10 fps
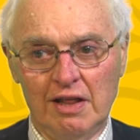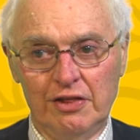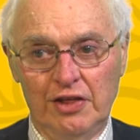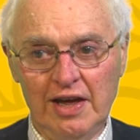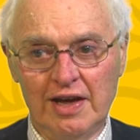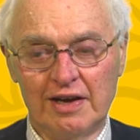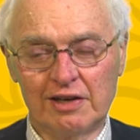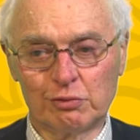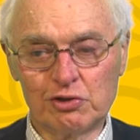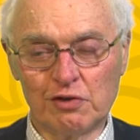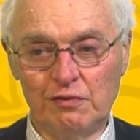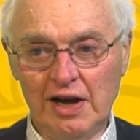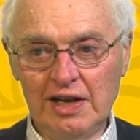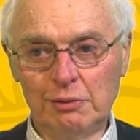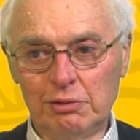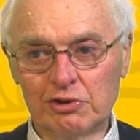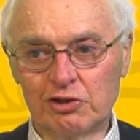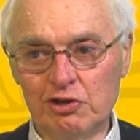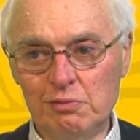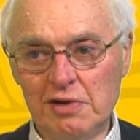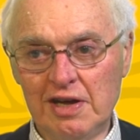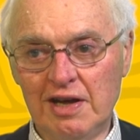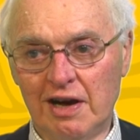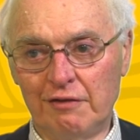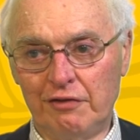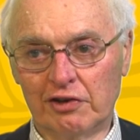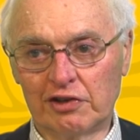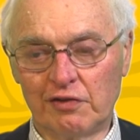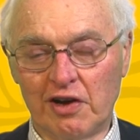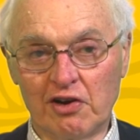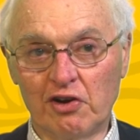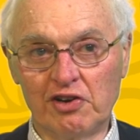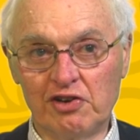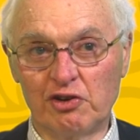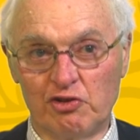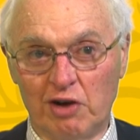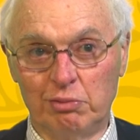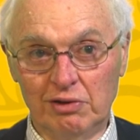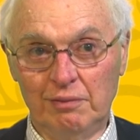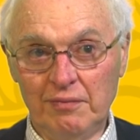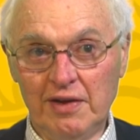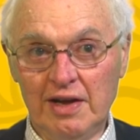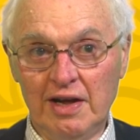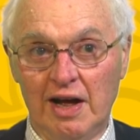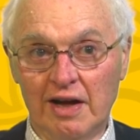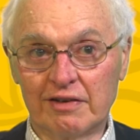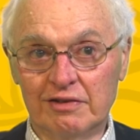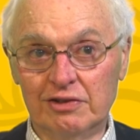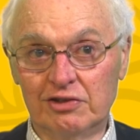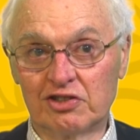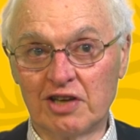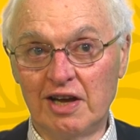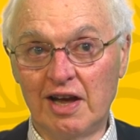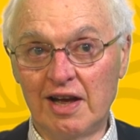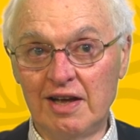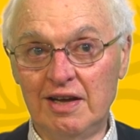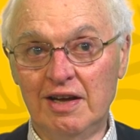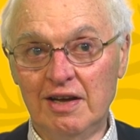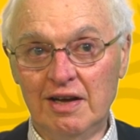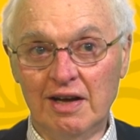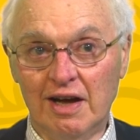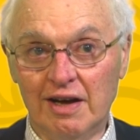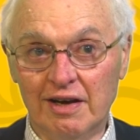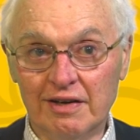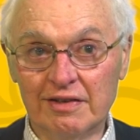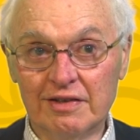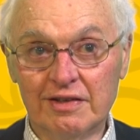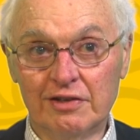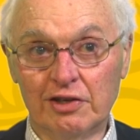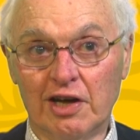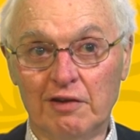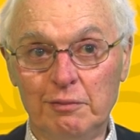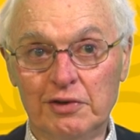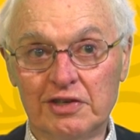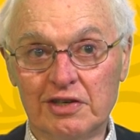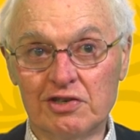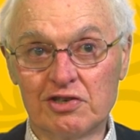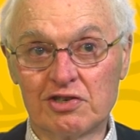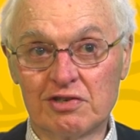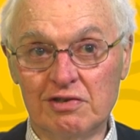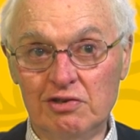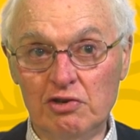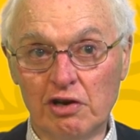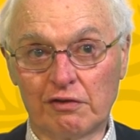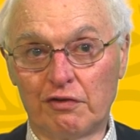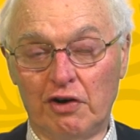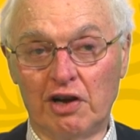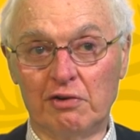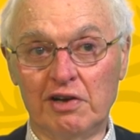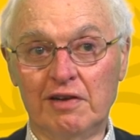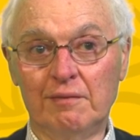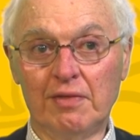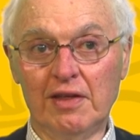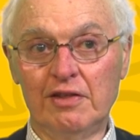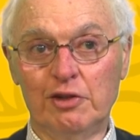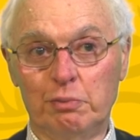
there, it was available to me. I felt if I got into trouble, I could say, hey, the government is not following the